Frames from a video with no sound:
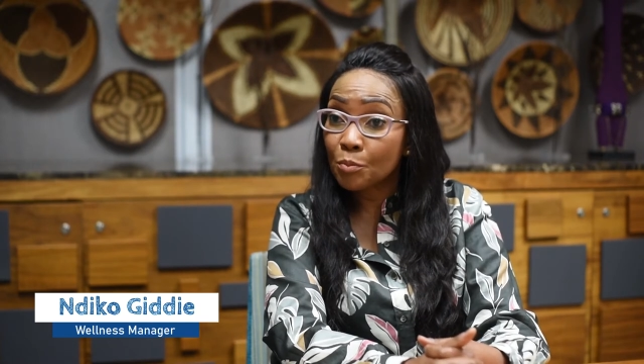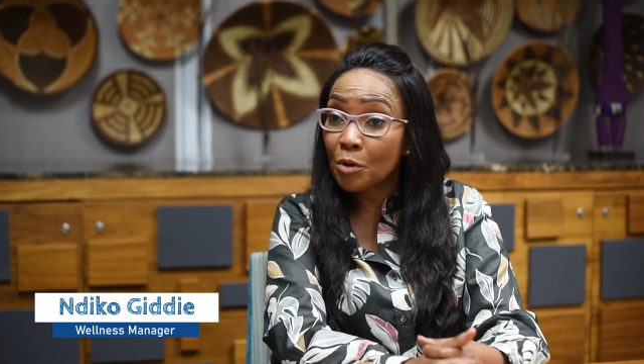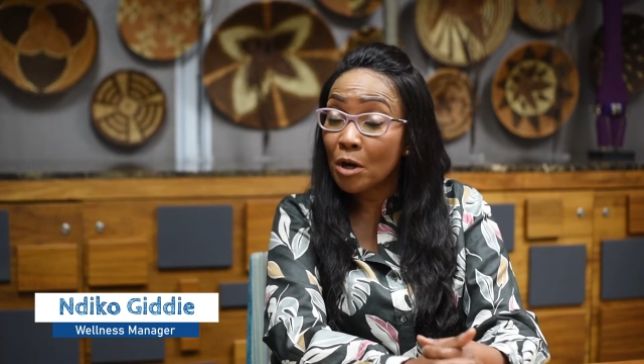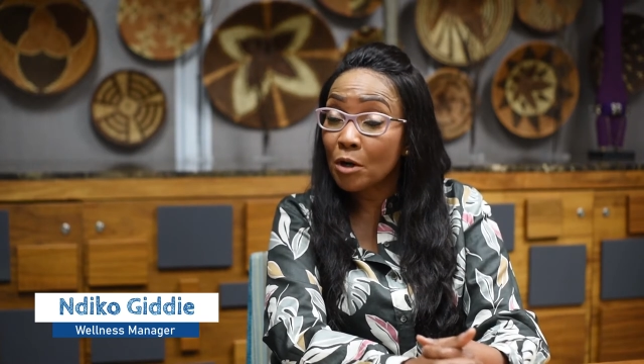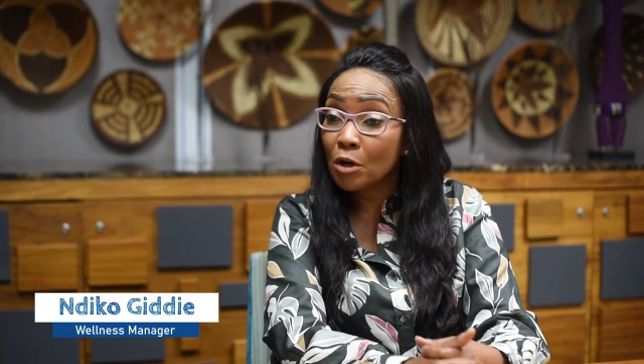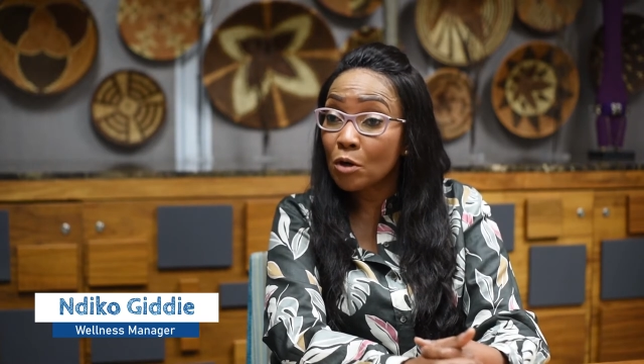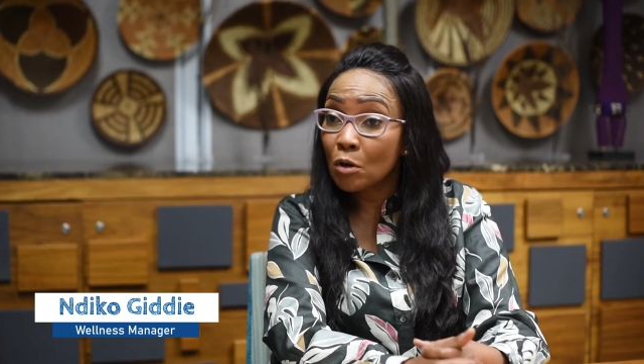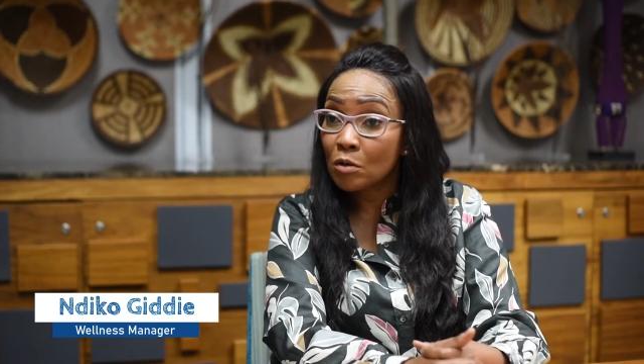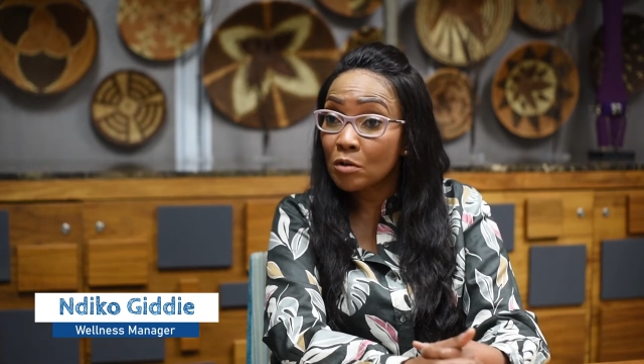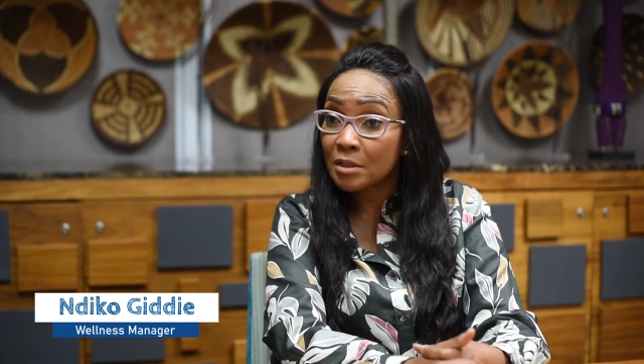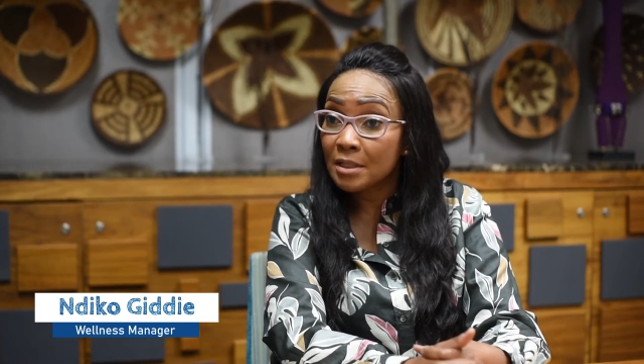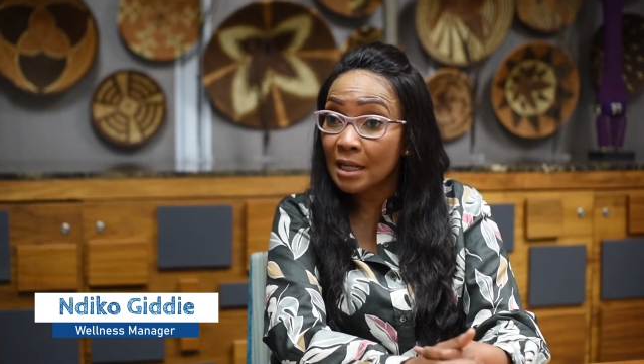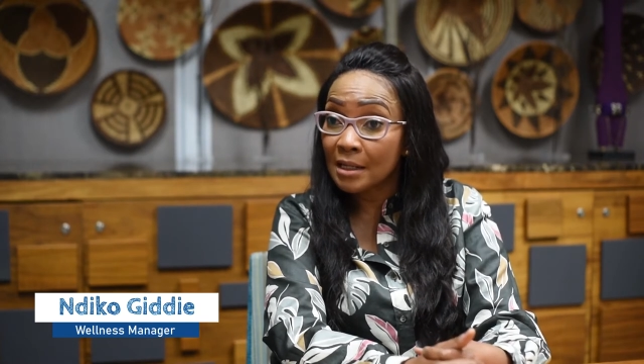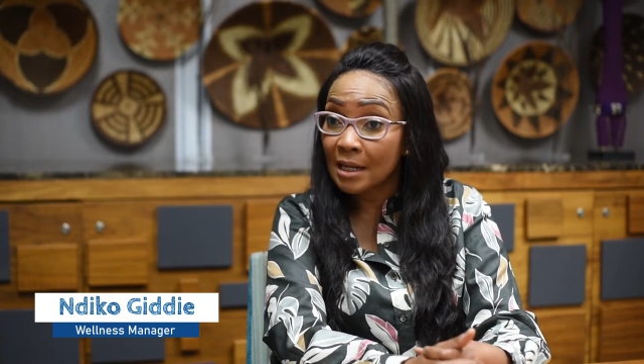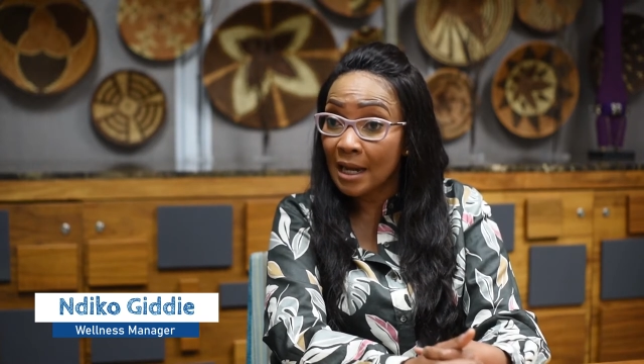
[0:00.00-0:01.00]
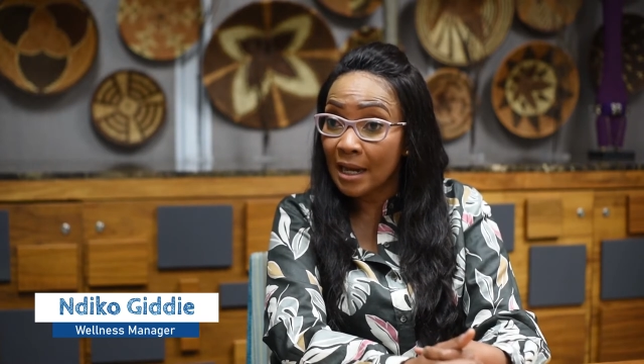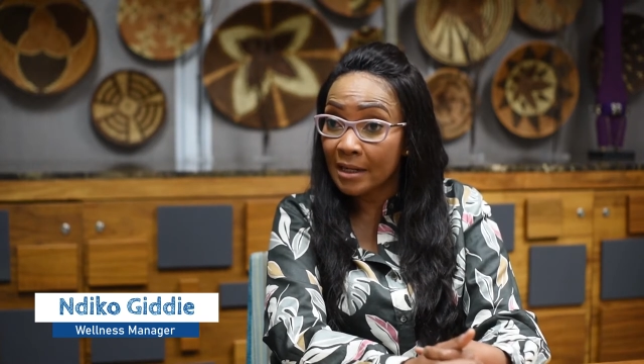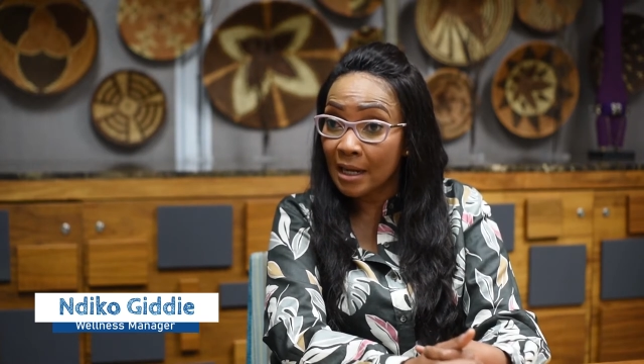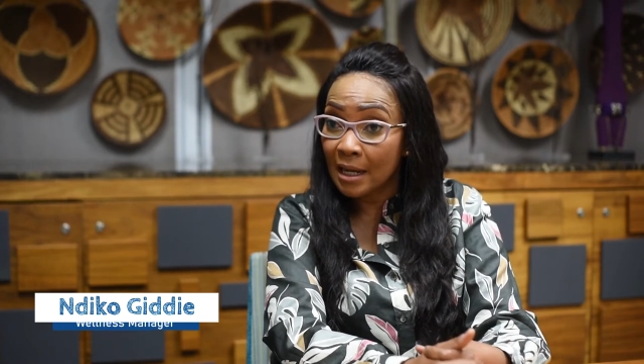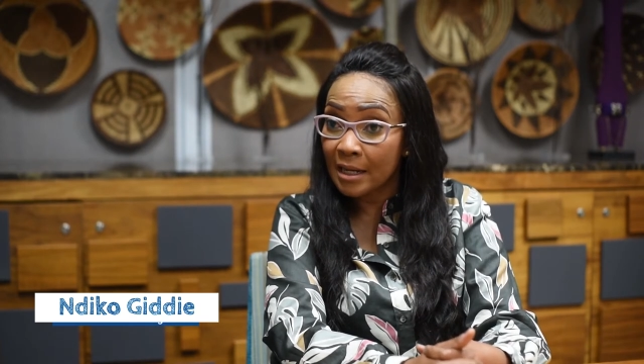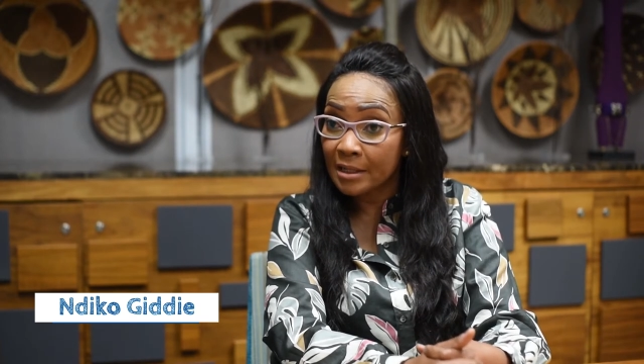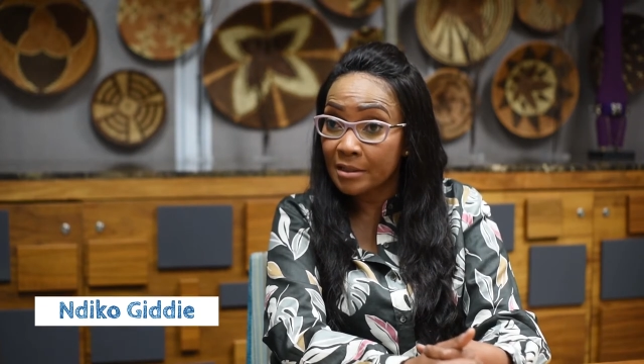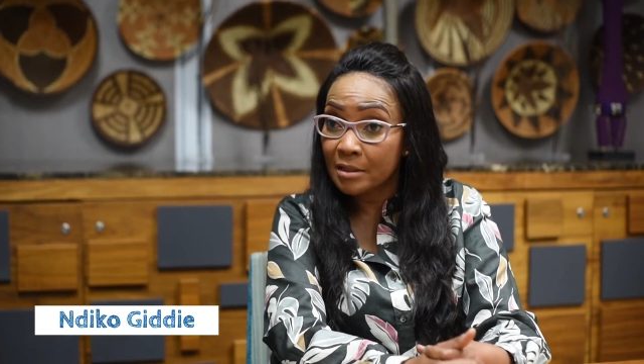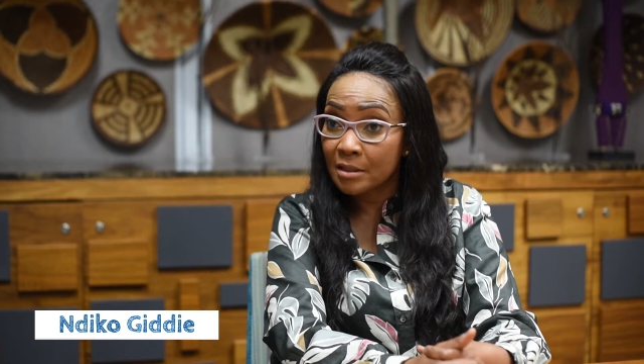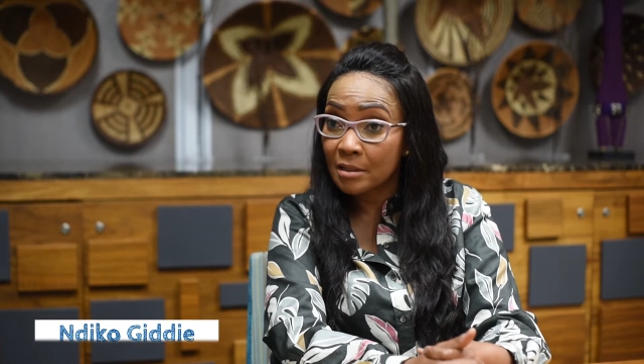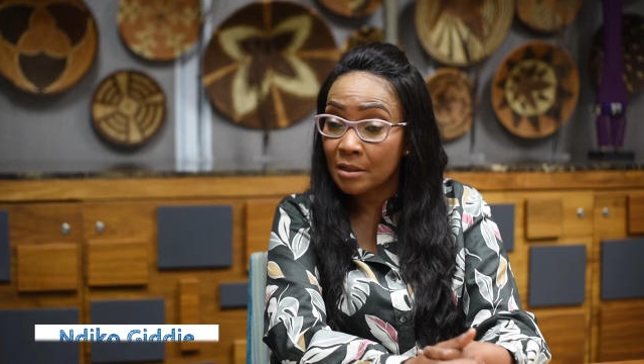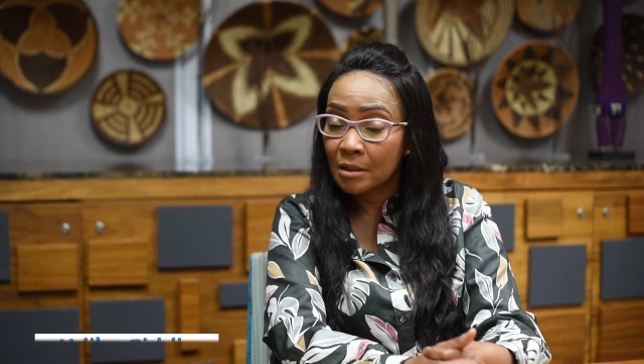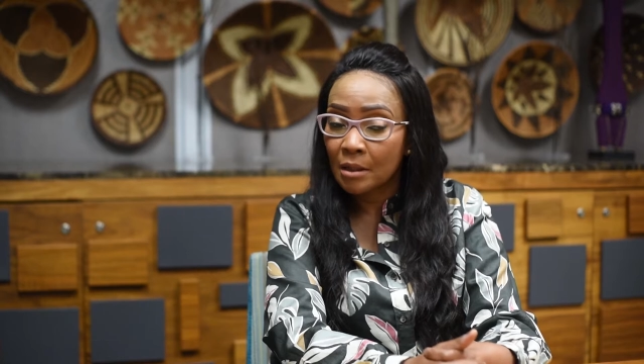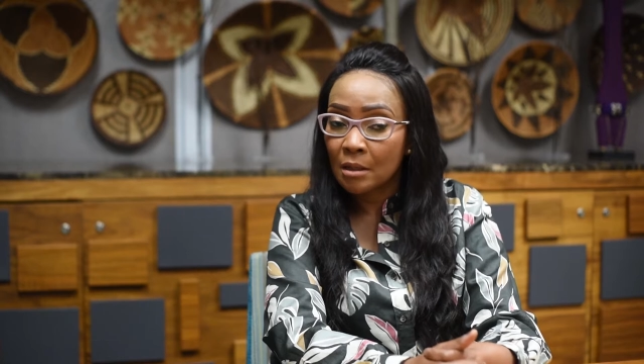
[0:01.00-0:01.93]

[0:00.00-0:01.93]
protocols and guidelines.